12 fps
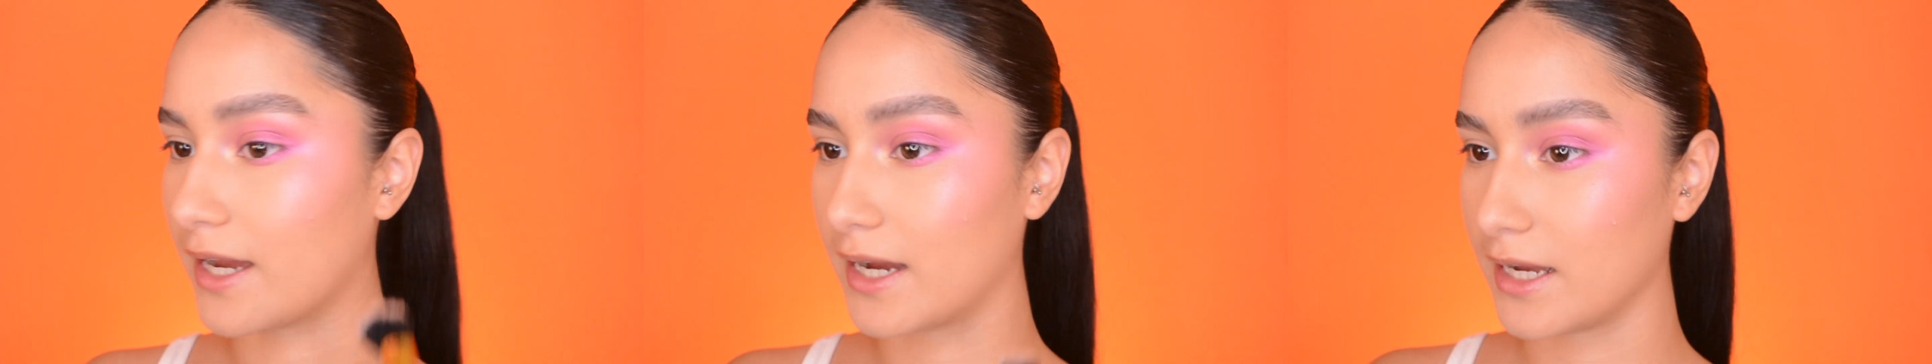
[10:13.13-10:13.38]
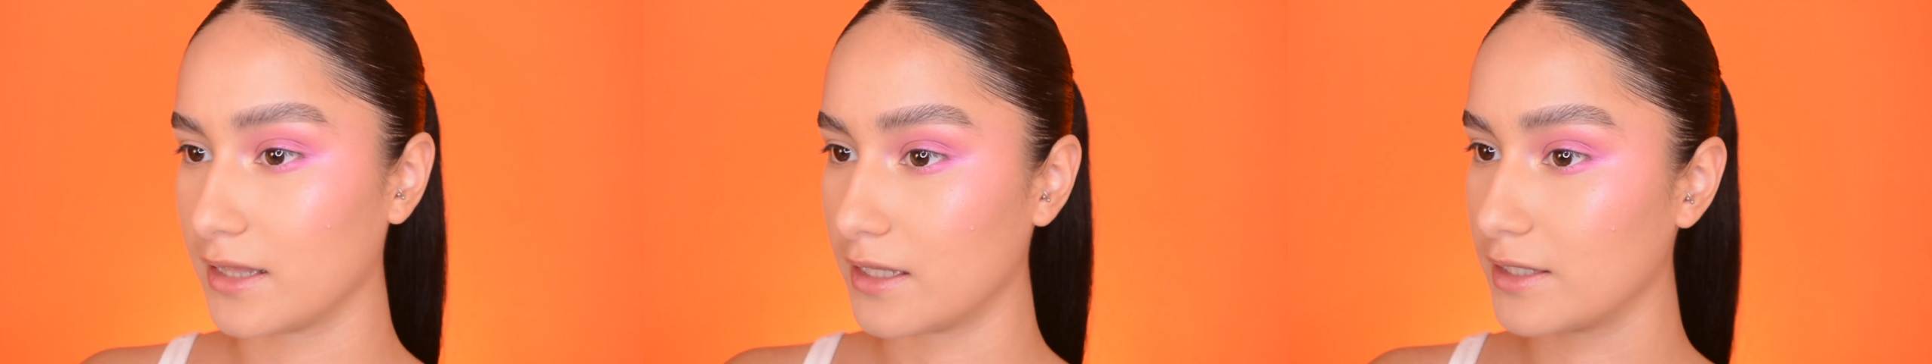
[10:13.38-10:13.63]

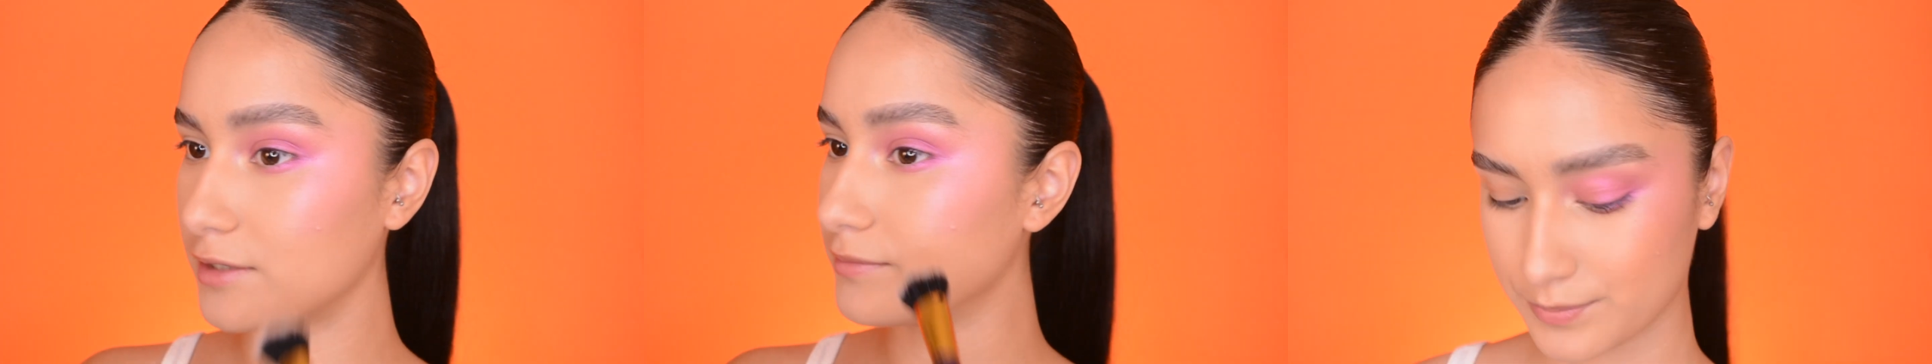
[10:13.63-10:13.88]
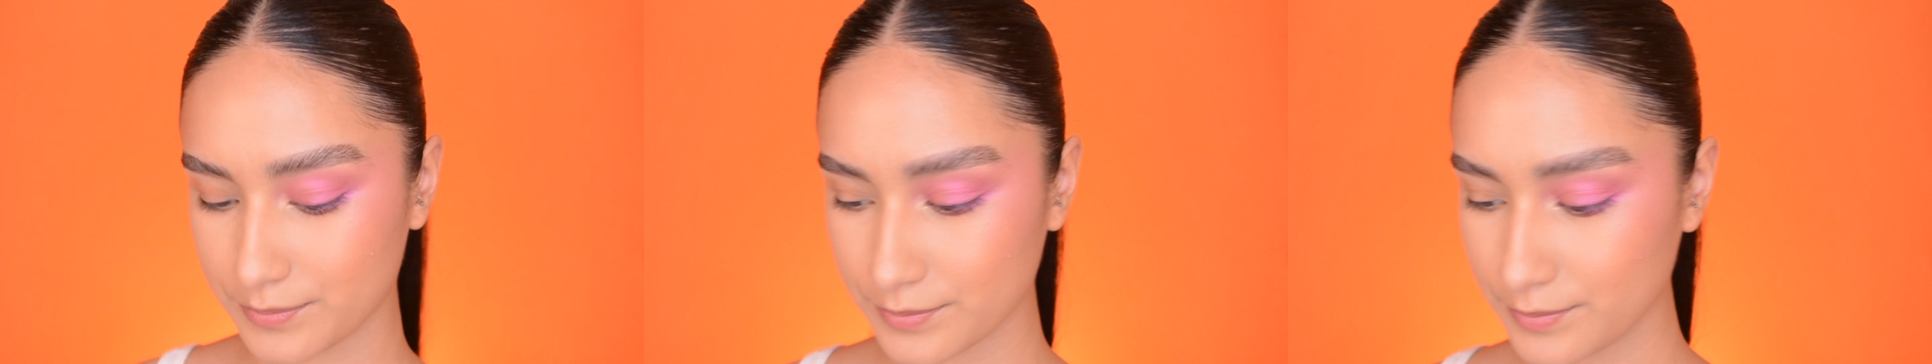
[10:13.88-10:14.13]
highlight.
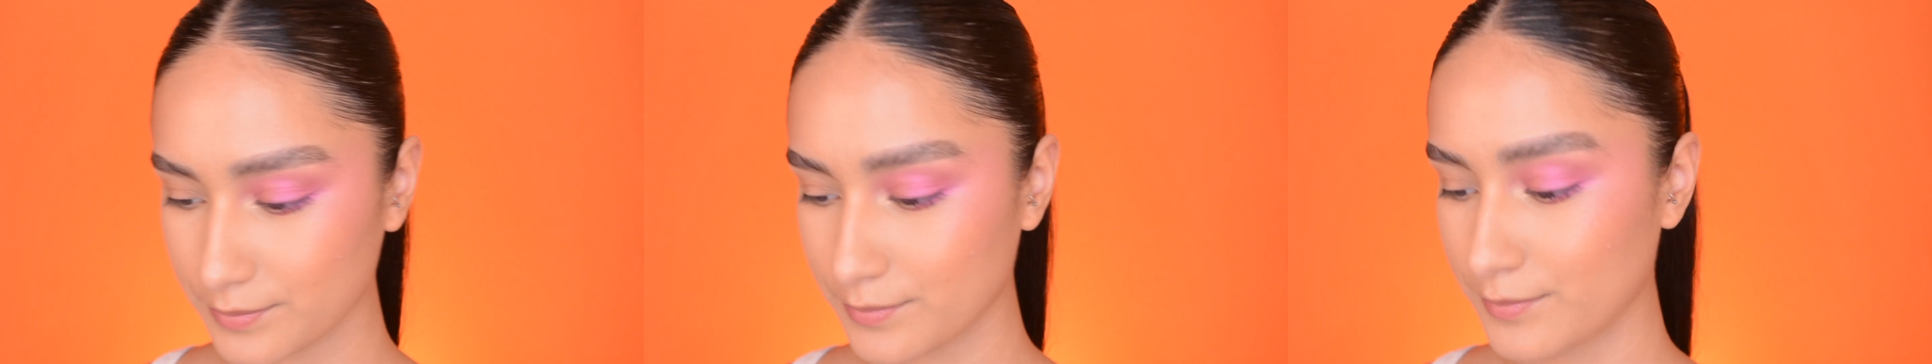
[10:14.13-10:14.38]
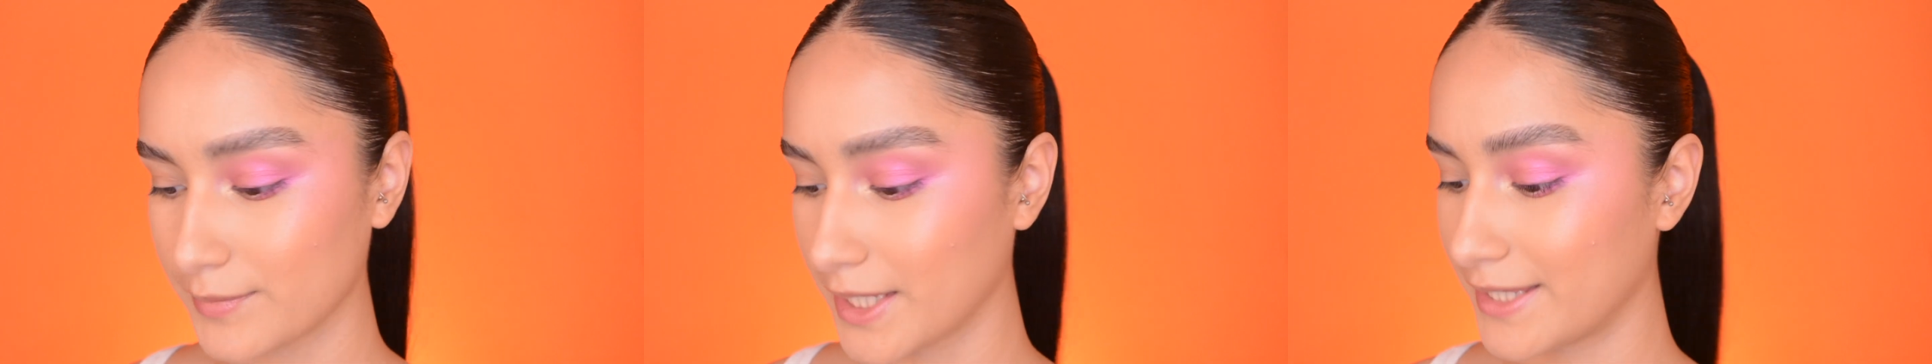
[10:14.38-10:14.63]

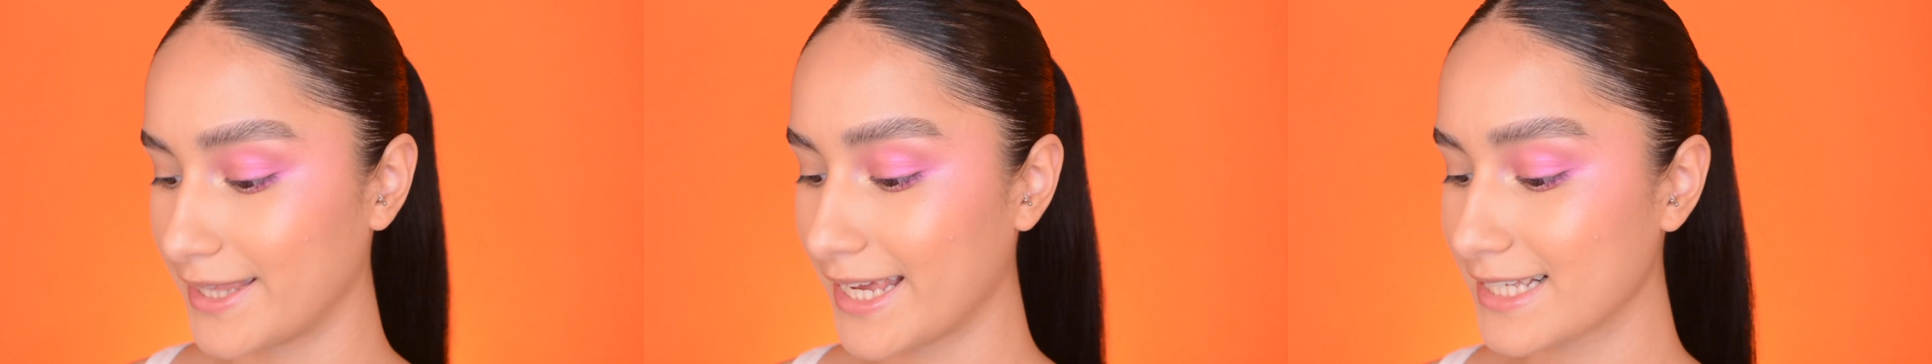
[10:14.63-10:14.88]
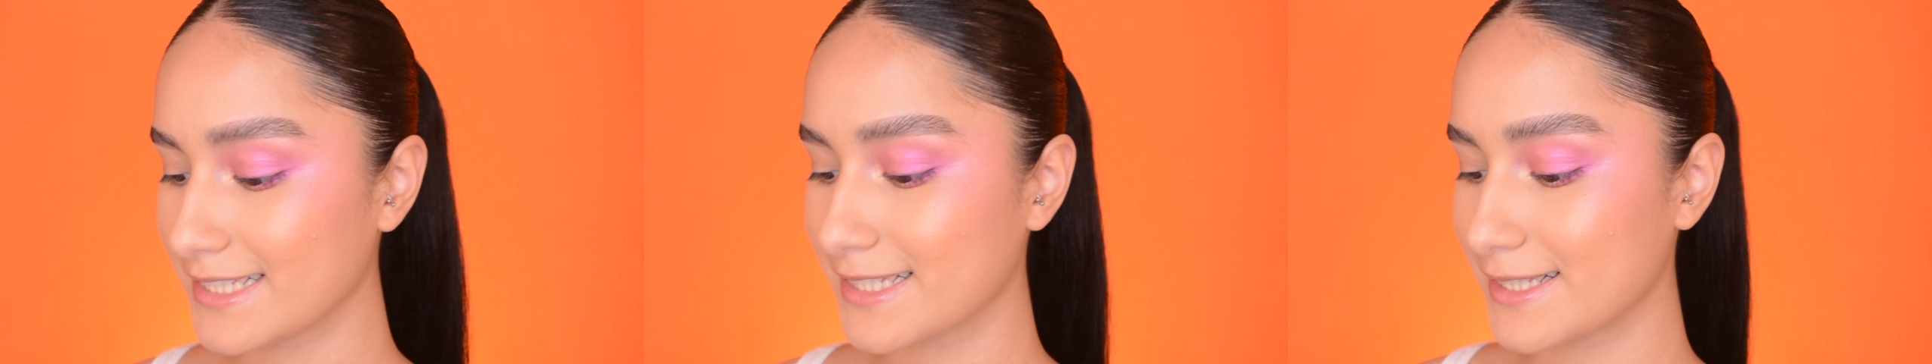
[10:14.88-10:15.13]

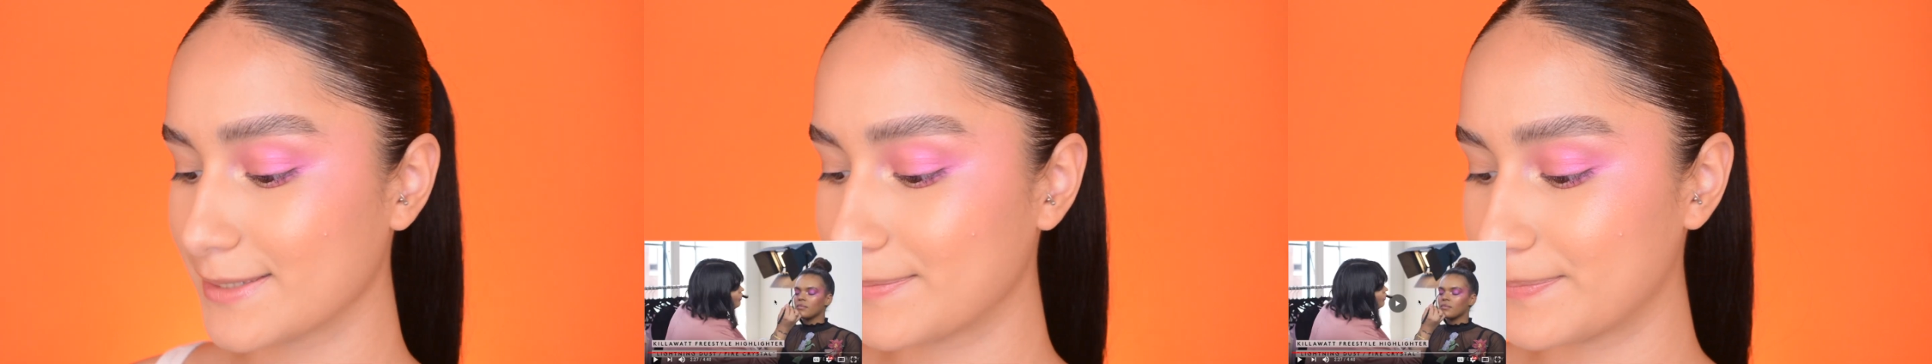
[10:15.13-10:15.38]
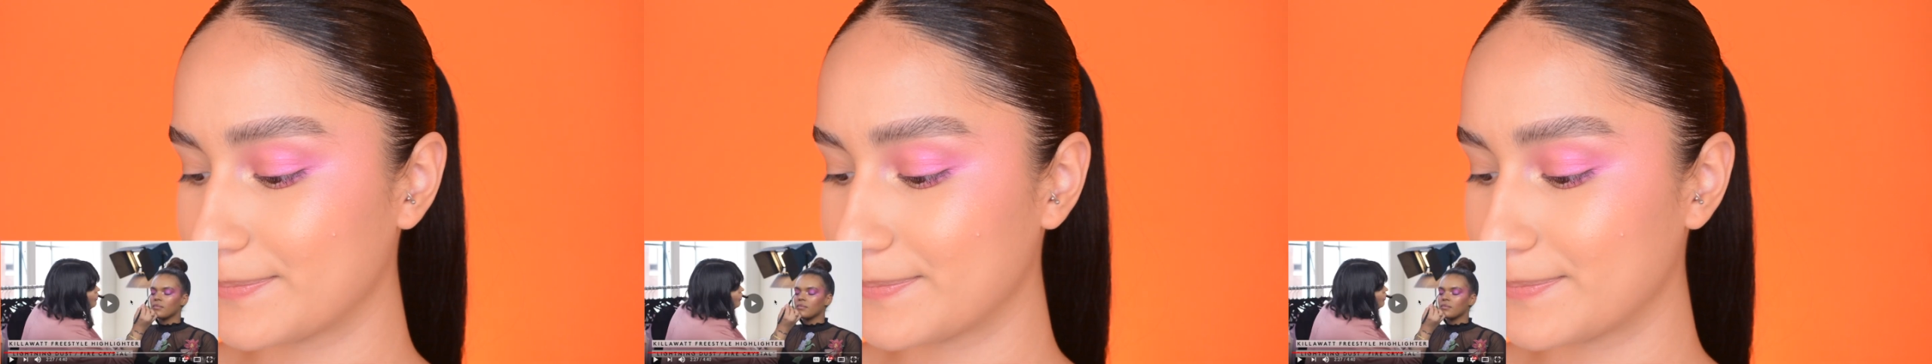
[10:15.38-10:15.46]
Next.